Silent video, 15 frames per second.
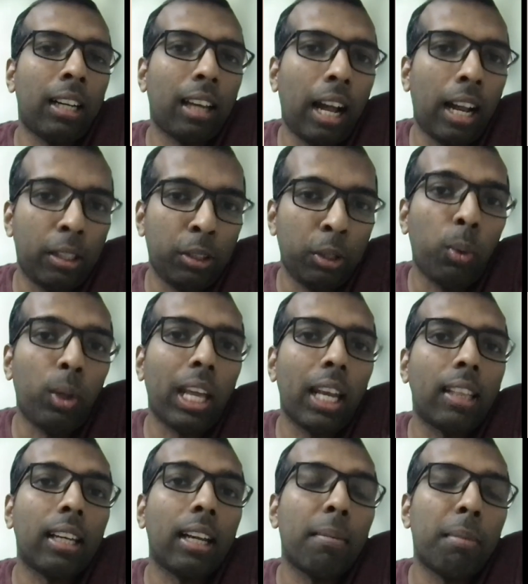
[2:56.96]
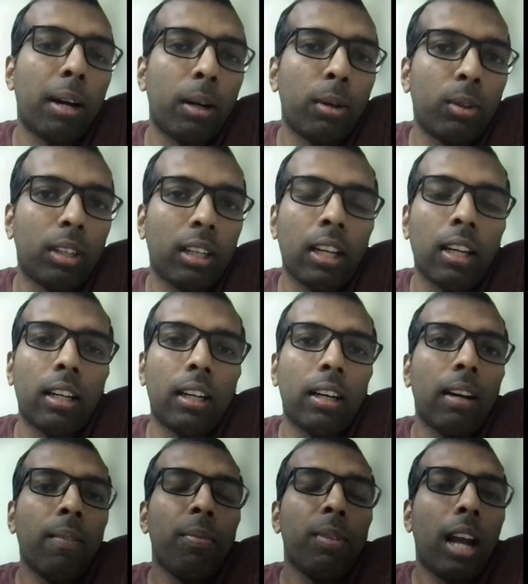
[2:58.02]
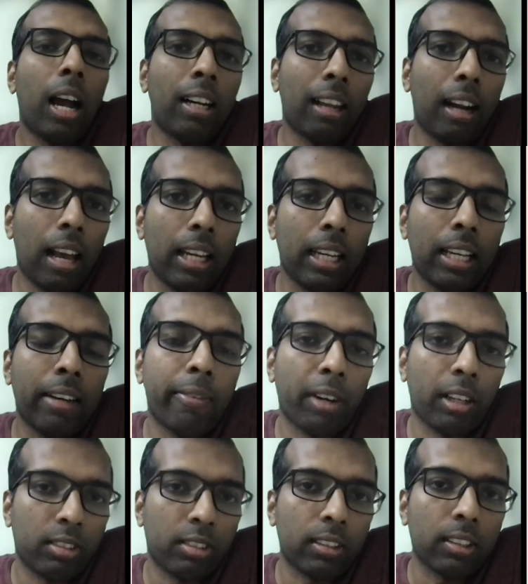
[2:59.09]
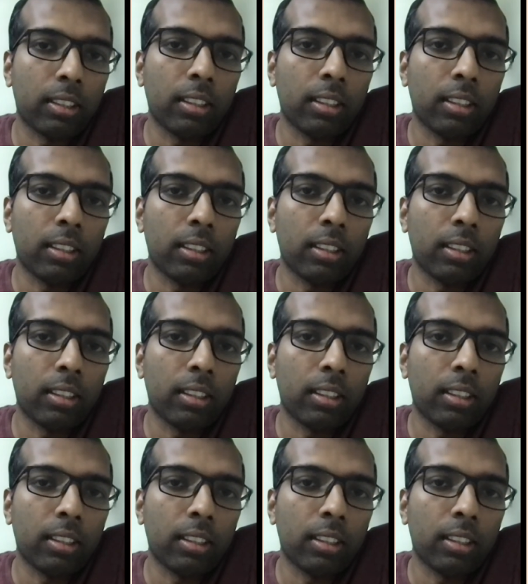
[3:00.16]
knowing anything about your underlying infrastructure.